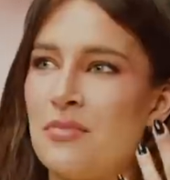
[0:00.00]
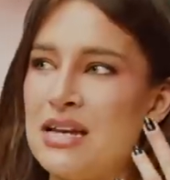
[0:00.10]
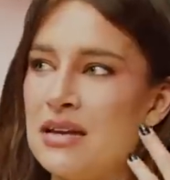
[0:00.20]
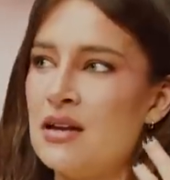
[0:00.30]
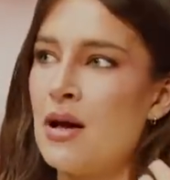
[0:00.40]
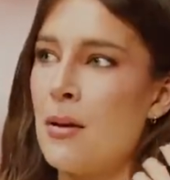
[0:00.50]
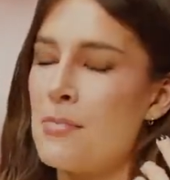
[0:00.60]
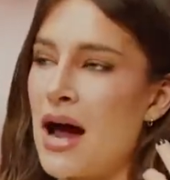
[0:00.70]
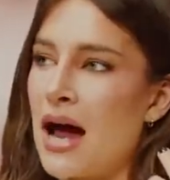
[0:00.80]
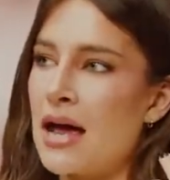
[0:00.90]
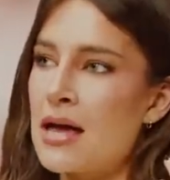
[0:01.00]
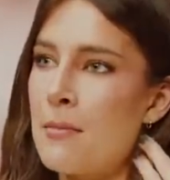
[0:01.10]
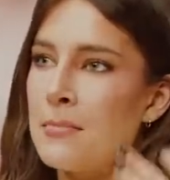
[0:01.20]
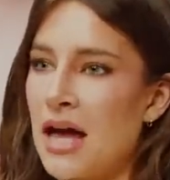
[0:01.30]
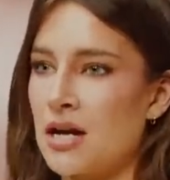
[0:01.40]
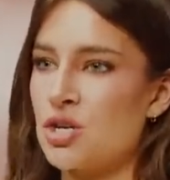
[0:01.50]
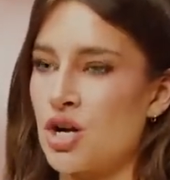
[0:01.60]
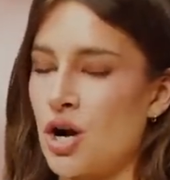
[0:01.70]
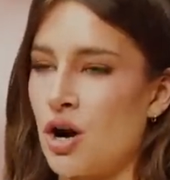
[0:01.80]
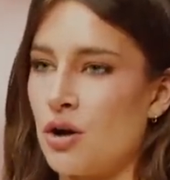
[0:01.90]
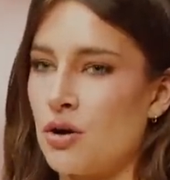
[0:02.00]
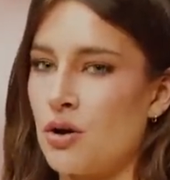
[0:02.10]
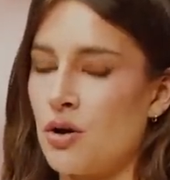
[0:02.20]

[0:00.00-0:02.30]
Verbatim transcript: I mean, my manager